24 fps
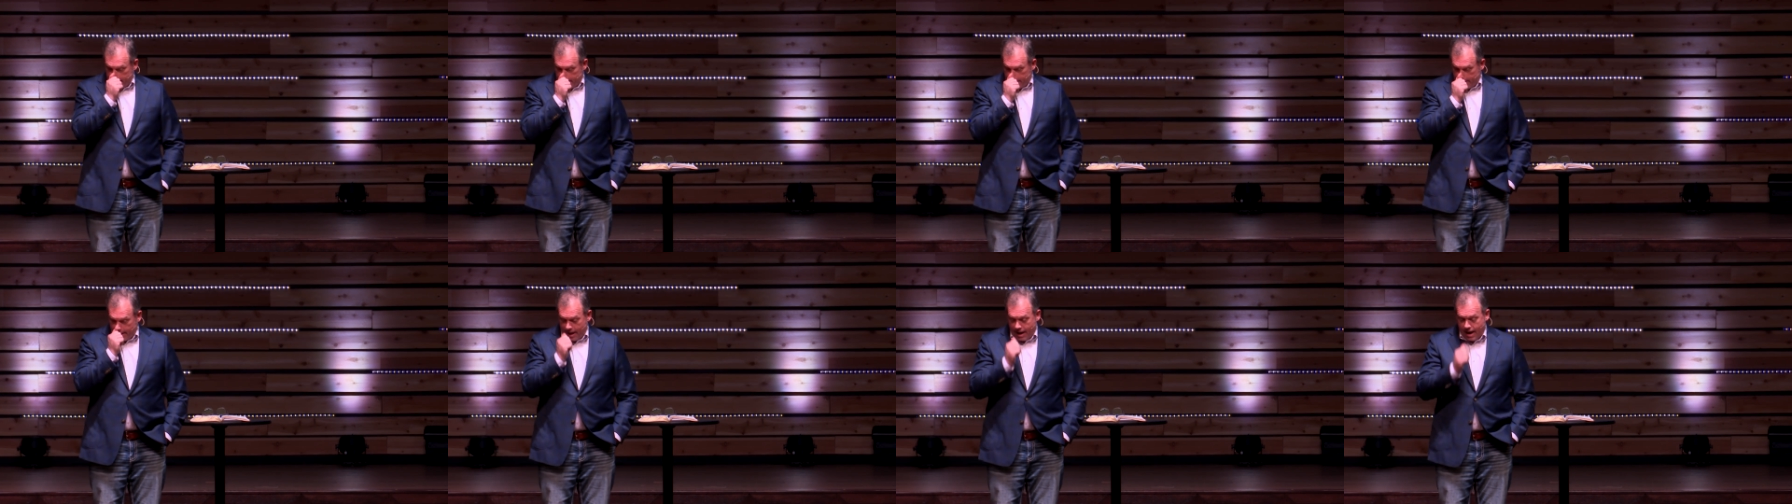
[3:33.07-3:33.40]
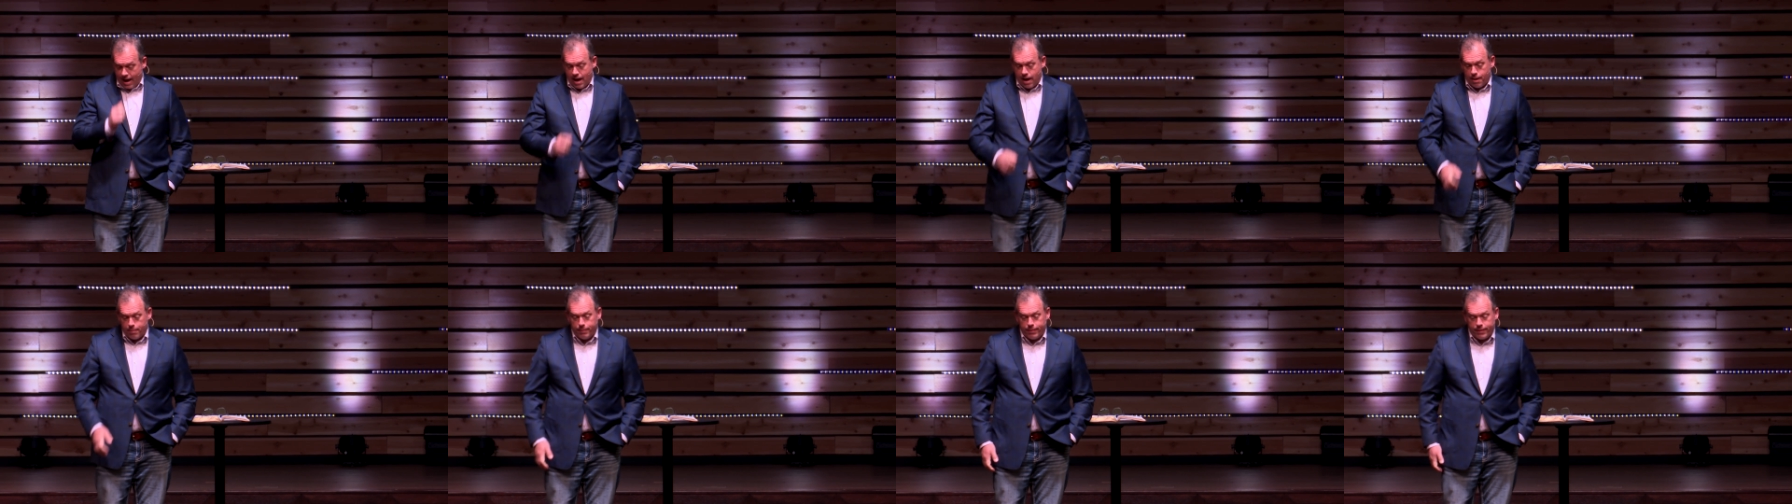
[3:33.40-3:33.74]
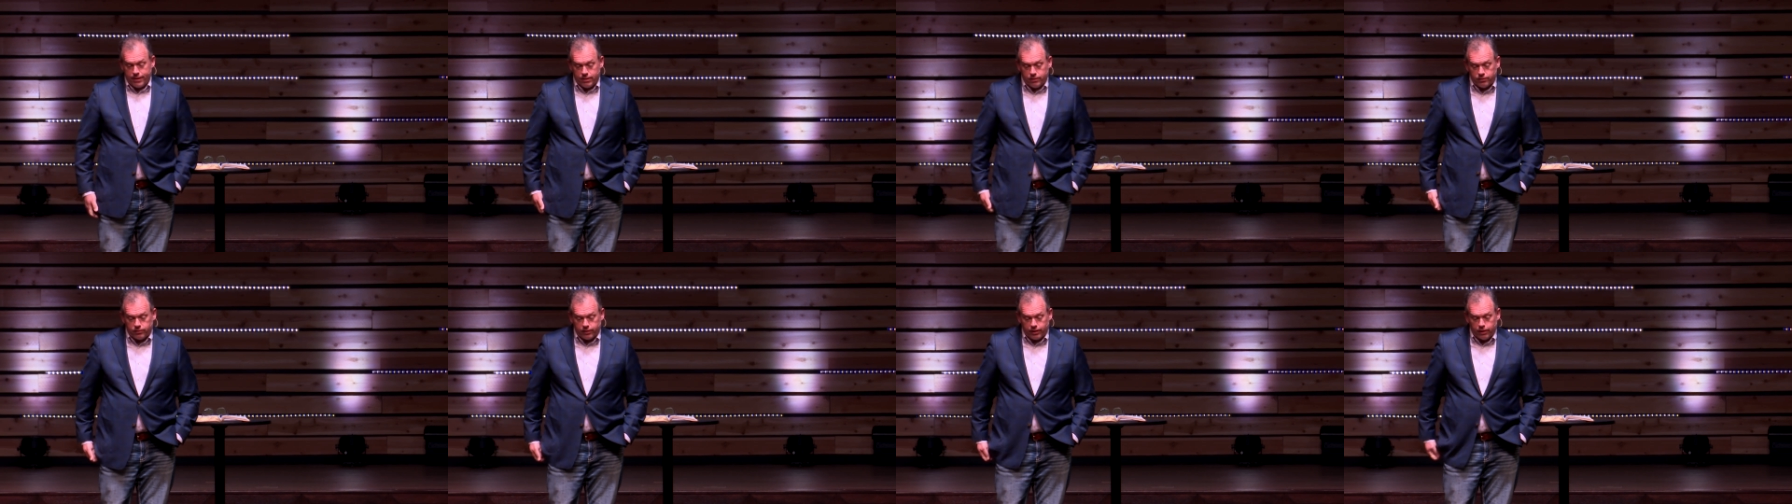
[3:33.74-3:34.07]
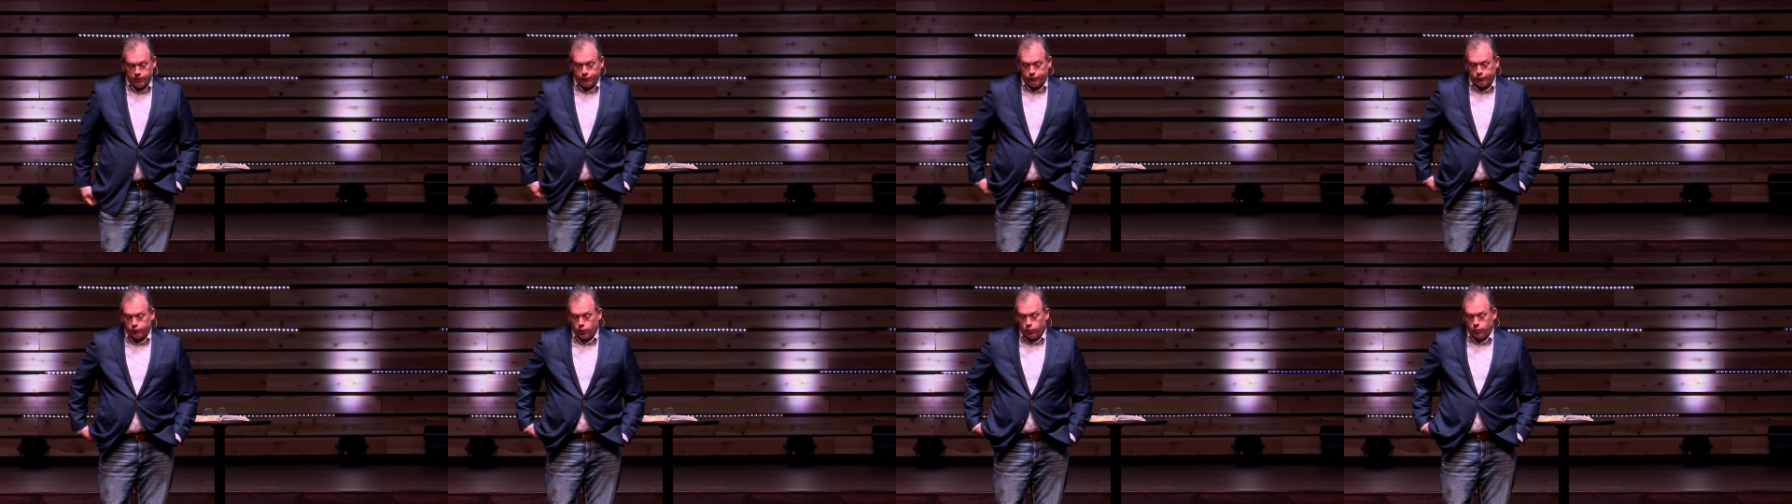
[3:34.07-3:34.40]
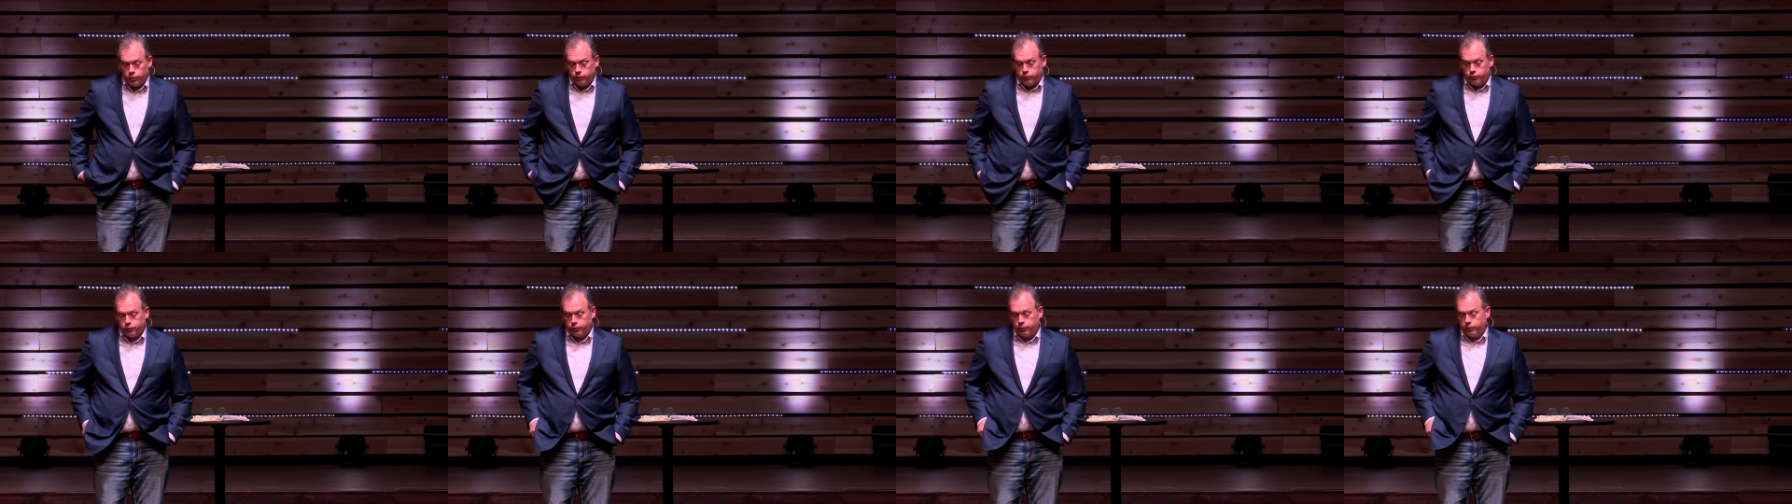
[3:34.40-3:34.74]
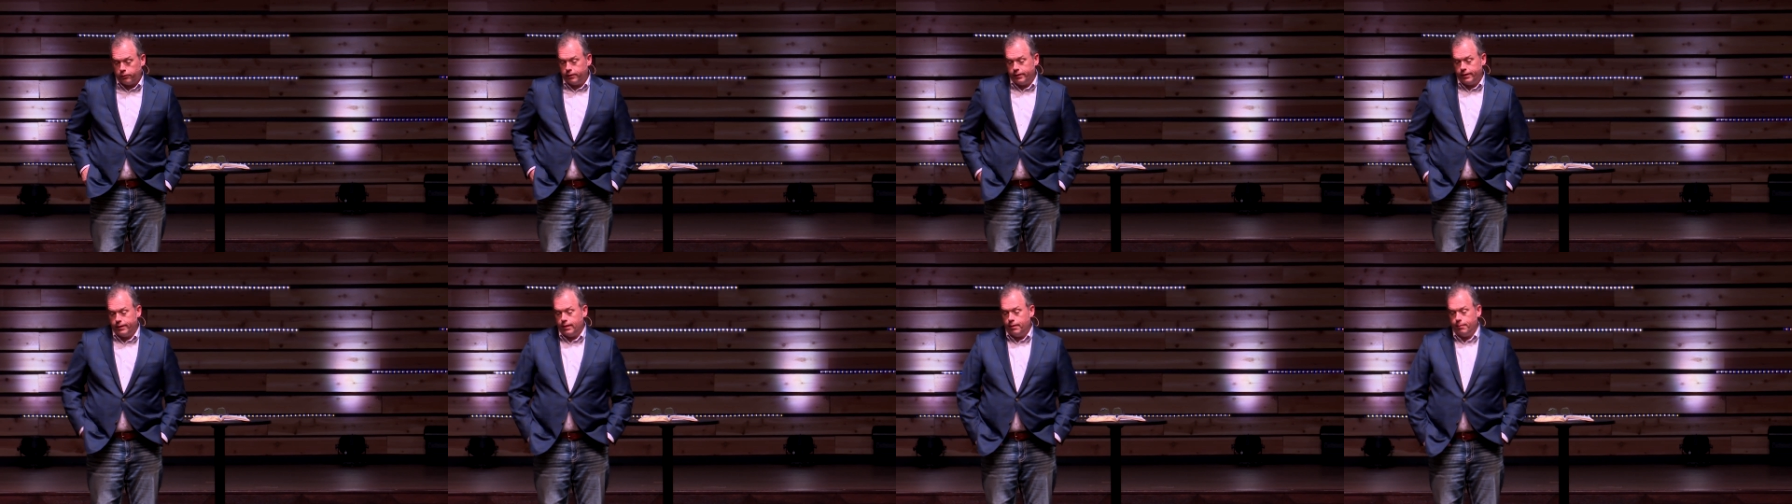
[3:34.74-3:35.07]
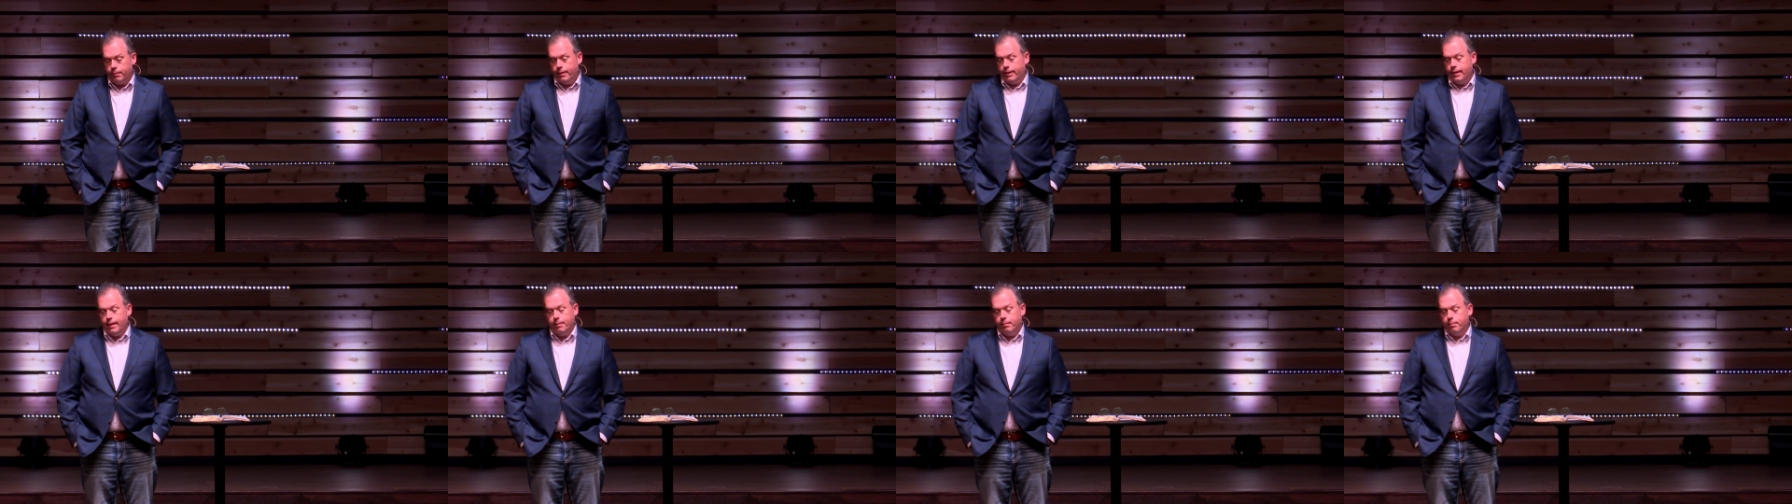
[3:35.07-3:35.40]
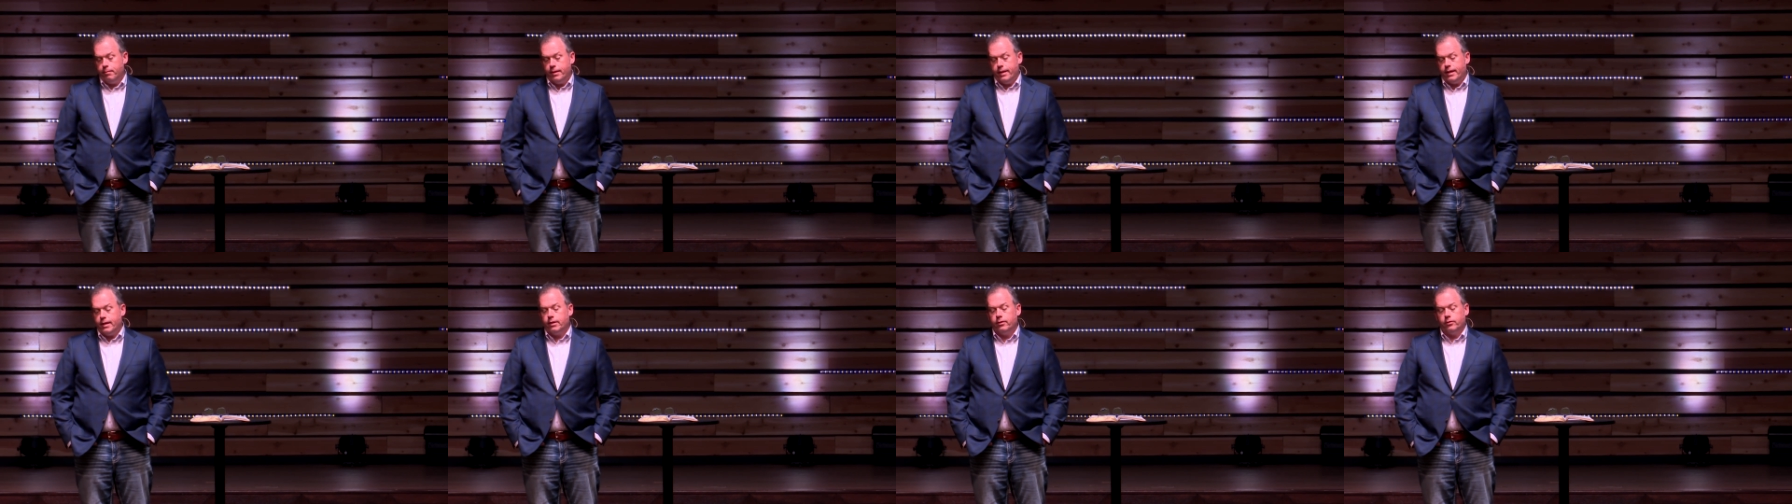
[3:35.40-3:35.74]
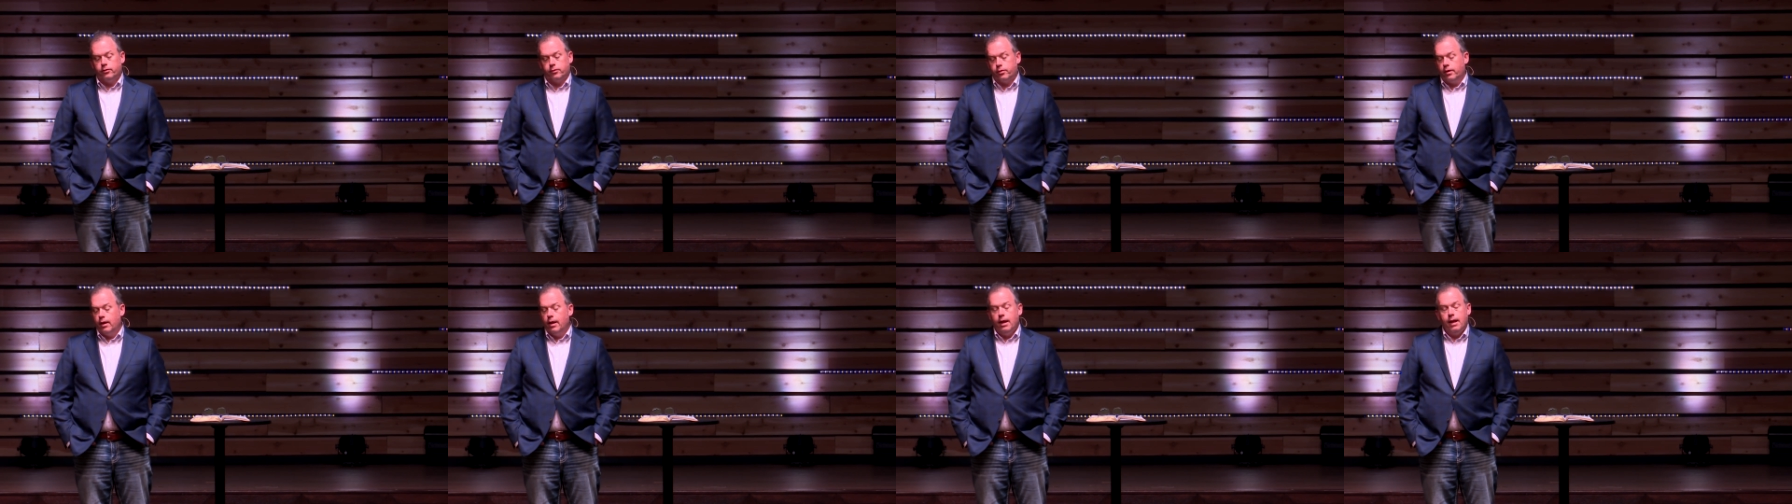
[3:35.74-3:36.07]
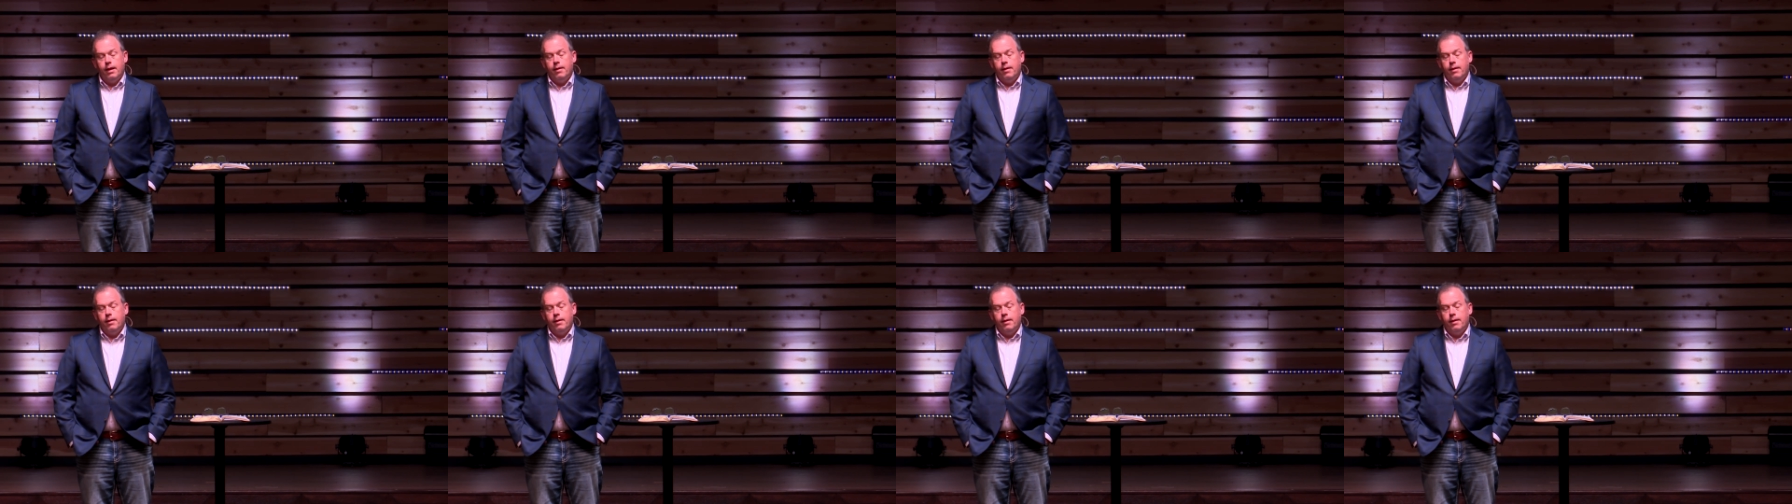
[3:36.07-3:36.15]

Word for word: the I means influencer, and it, it means